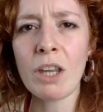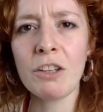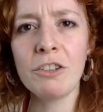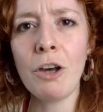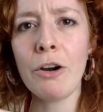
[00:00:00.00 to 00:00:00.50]

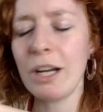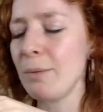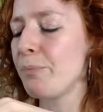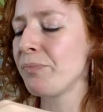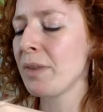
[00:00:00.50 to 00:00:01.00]

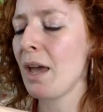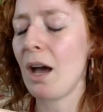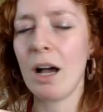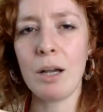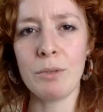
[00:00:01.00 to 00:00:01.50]
Sorry,
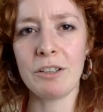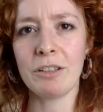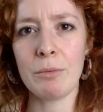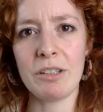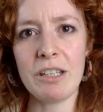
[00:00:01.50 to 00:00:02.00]
I
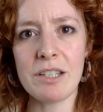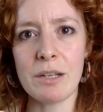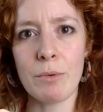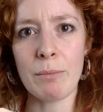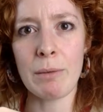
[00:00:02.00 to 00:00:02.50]
was
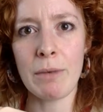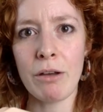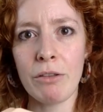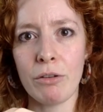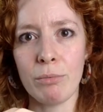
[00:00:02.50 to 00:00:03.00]
eating with my
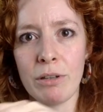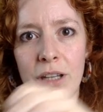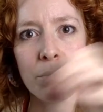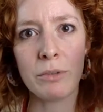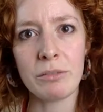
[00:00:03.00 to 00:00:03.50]
mouth open.
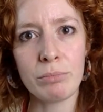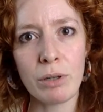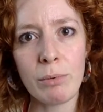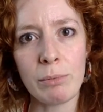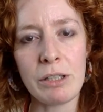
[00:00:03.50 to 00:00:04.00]
That was
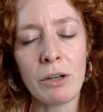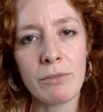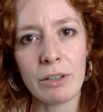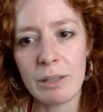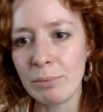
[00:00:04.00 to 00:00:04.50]
probably not
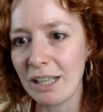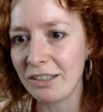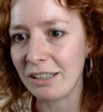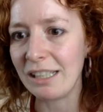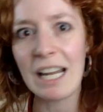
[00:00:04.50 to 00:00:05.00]
very
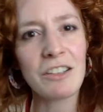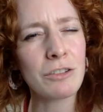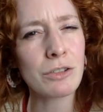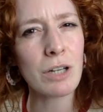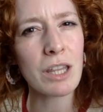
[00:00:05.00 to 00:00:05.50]
pleasant. Let's
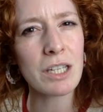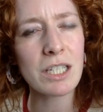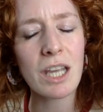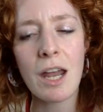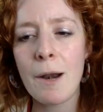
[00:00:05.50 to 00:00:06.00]
try that
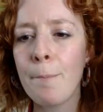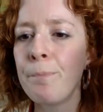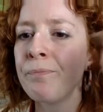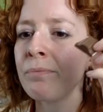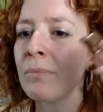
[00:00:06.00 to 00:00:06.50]
again.
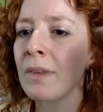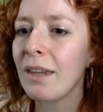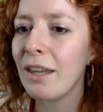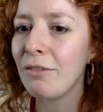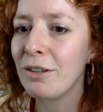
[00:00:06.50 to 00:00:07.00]

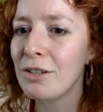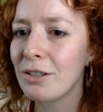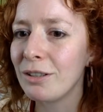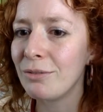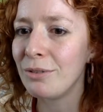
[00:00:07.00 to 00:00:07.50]
Here for the
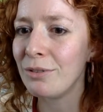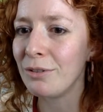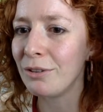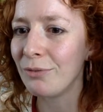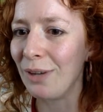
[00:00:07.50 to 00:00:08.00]
chocolate
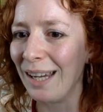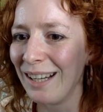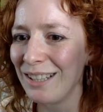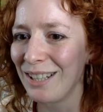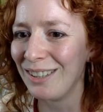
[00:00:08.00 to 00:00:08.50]
reviews.
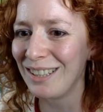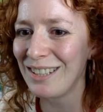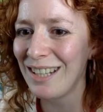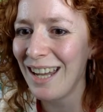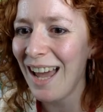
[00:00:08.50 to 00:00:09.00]

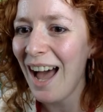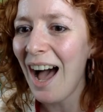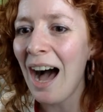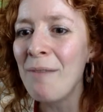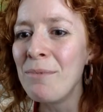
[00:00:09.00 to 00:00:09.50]

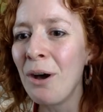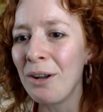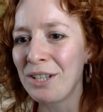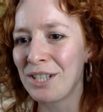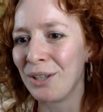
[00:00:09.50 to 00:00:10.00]
I'm
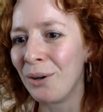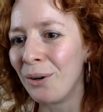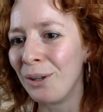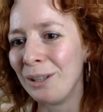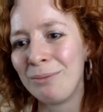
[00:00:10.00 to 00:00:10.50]
not
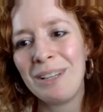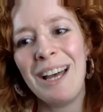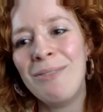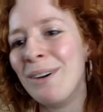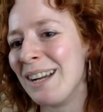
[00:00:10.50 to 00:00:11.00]
tall,
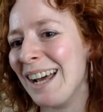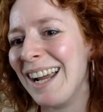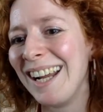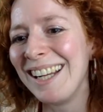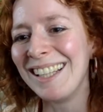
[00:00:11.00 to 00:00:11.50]
but
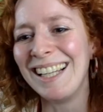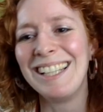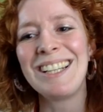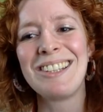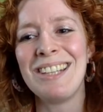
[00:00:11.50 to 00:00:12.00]

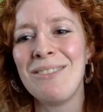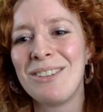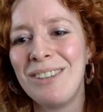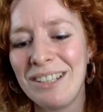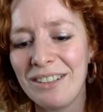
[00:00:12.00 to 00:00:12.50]
I'll accept
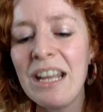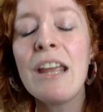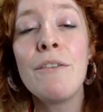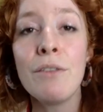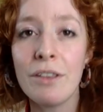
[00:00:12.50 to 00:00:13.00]
the rest.
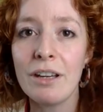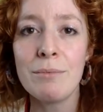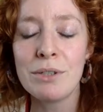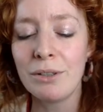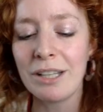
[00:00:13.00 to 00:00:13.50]
If you think
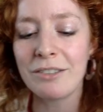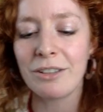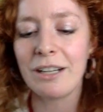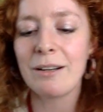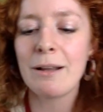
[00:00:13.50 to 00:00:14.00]
I'm tall, that's
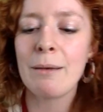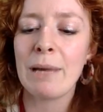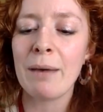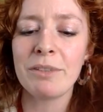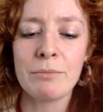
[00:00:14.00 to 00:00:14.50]
great.
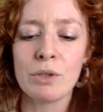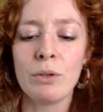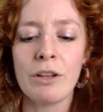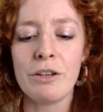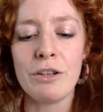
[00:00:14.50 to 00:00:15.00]
Perhaps I'm
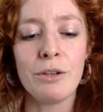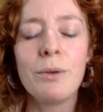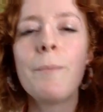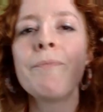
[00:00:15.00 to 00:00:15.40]
taller than you.